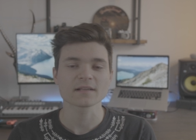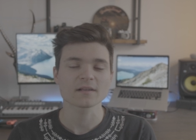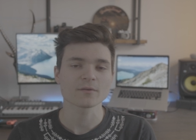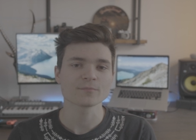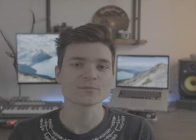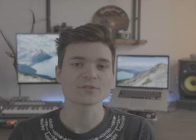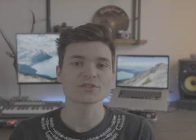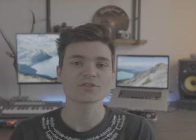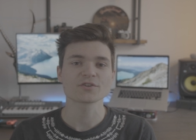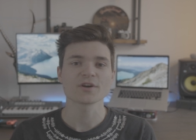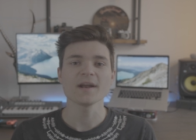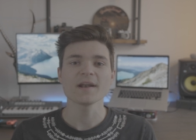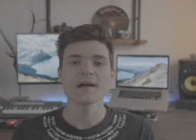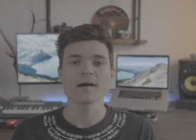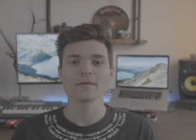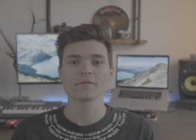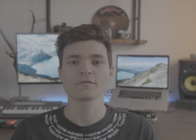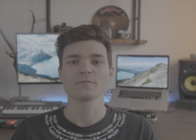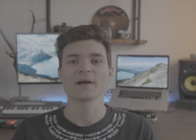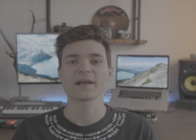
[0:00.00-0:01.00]
that comes straight
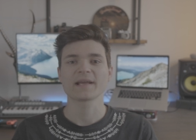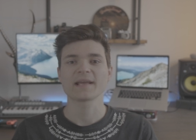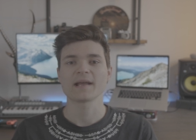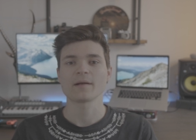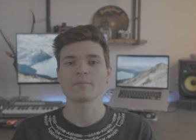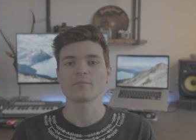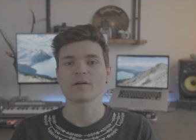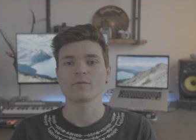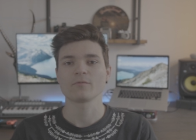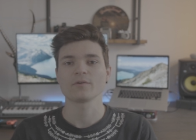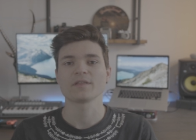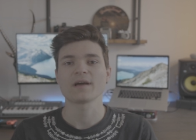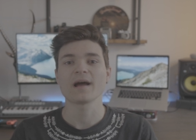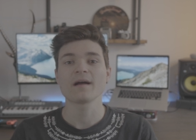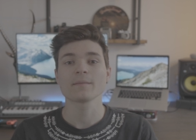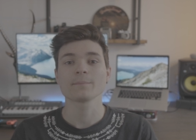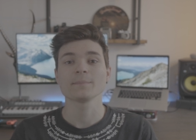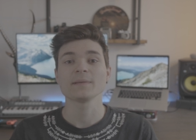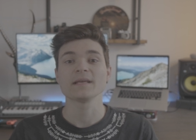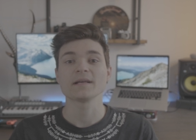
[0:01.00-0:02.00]
out of my camera
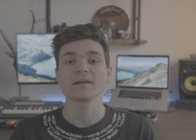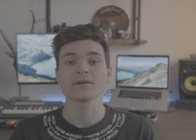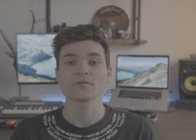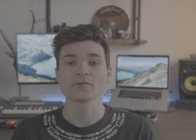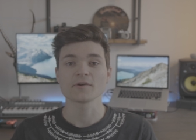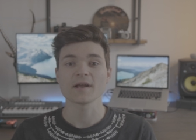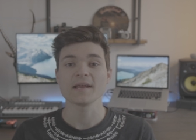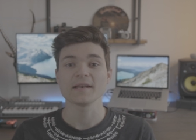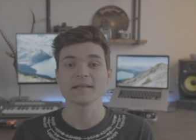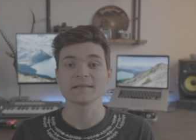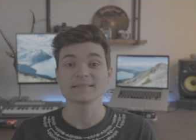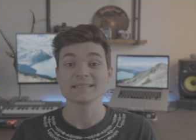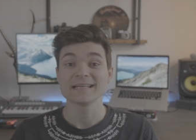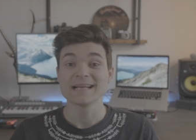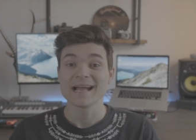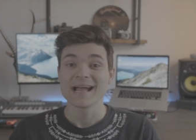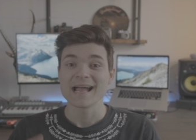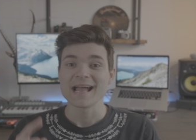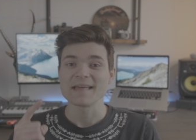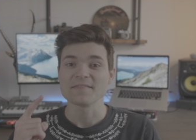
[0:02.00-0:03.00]
without it being graded,
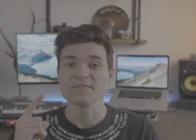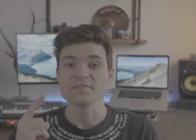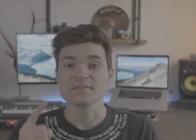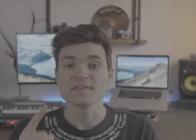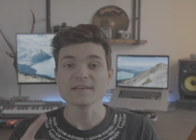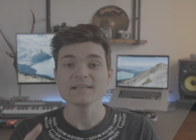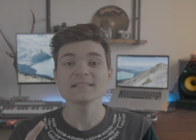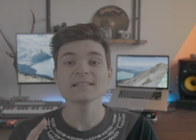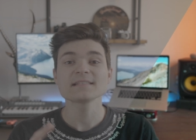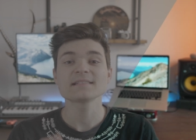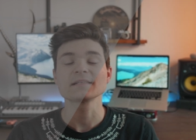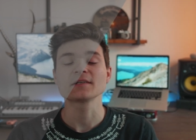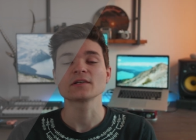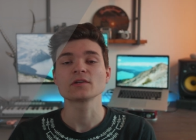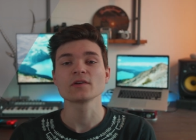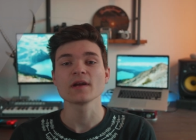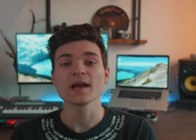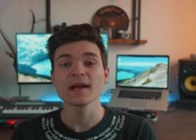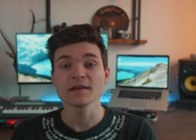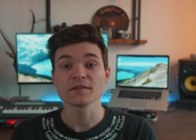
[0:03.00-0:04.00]
and this is the
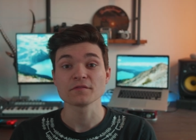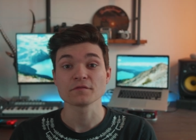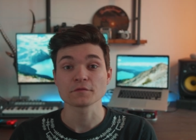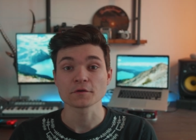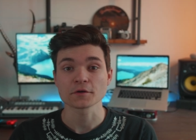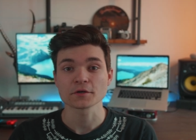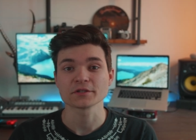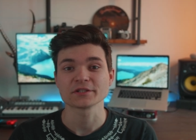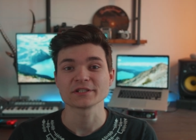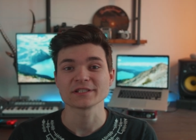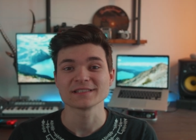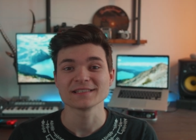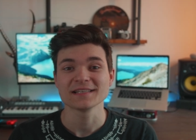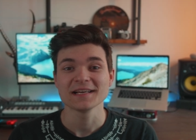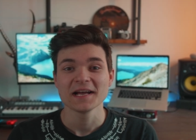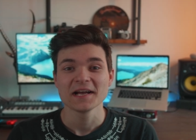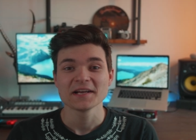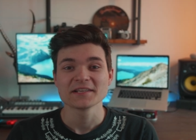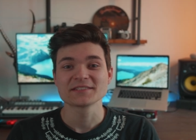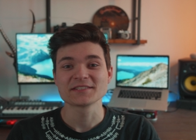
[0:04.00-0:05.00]
graded version.
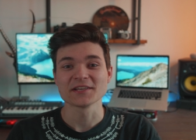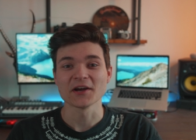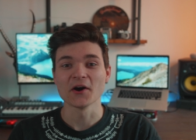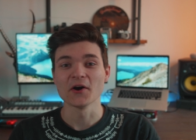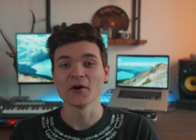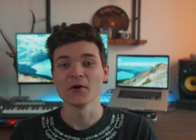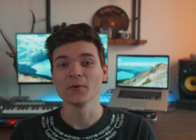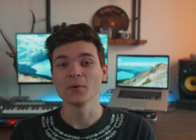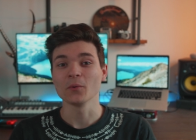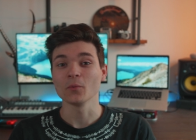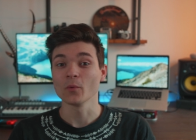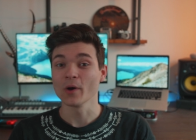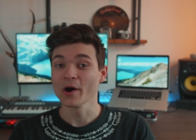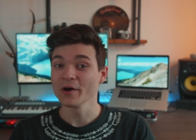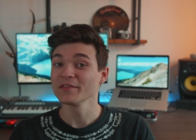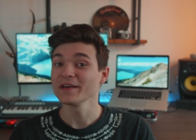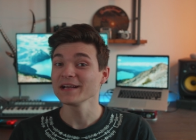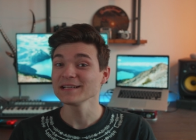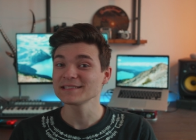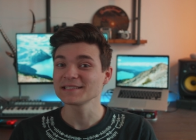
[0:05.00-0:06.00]
So,
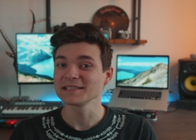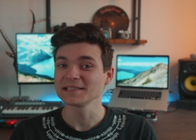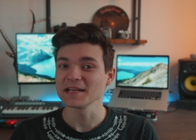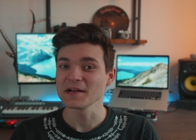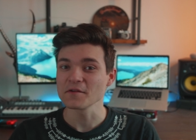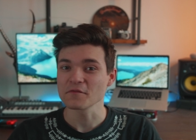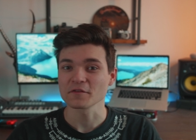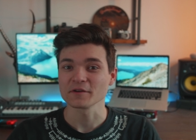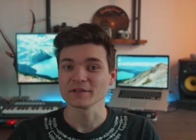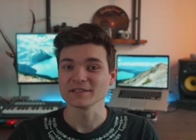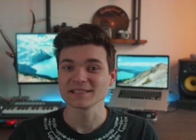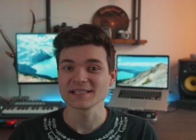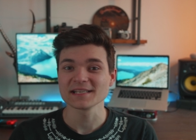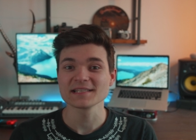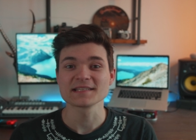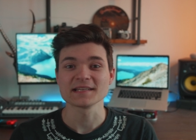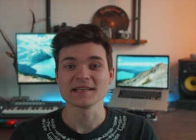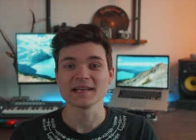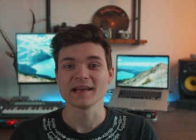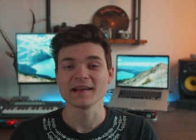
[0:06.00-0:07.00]
well, that's the difference,
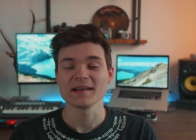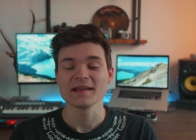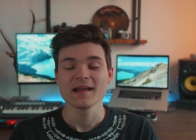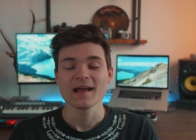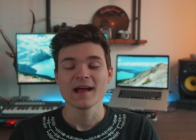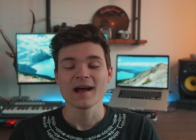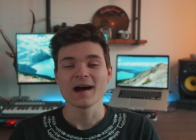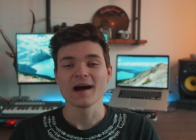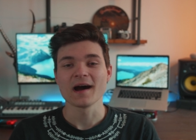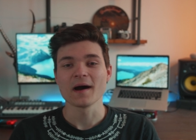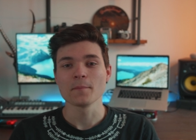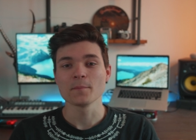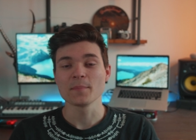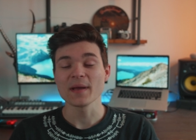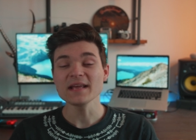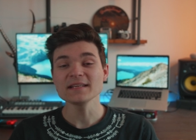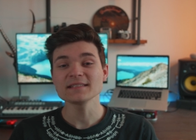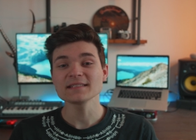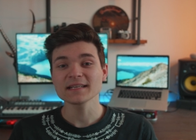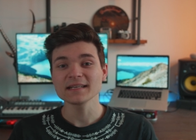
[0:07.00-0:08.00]
isn't it?
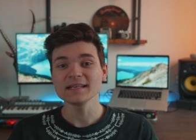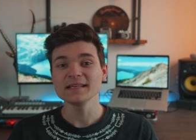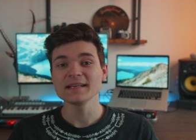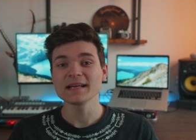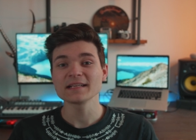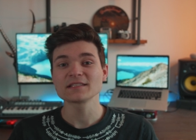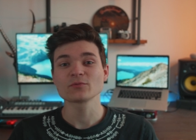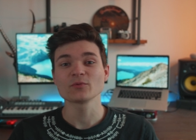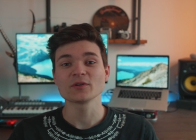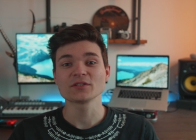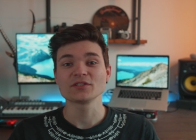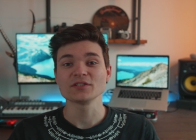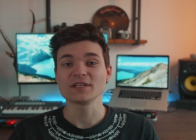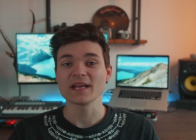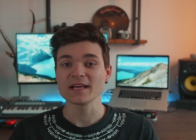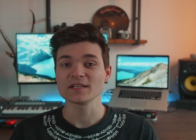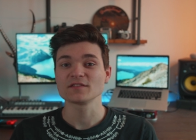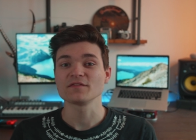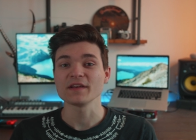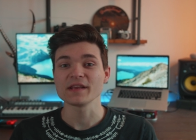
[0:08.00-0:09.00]
Basically, that's what
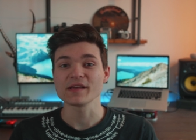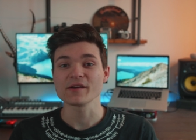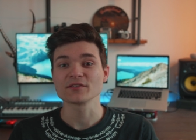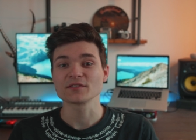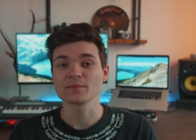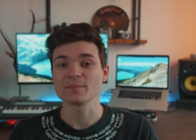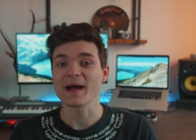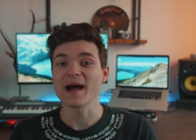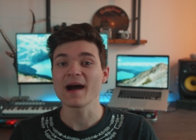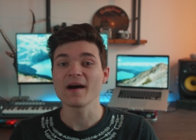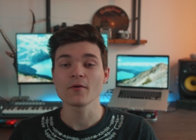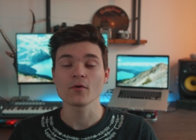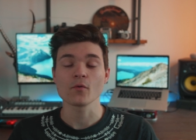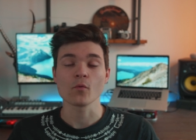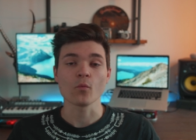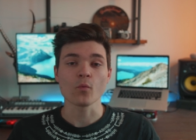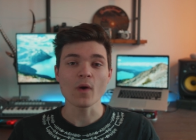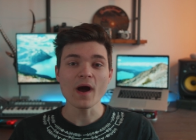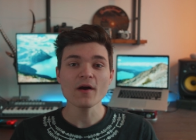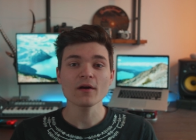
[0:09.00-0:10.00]
today's video is about.
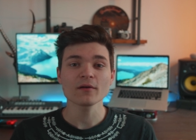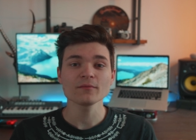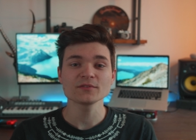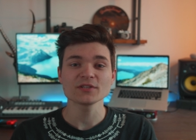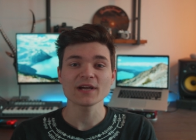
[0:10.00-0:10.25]
Welcome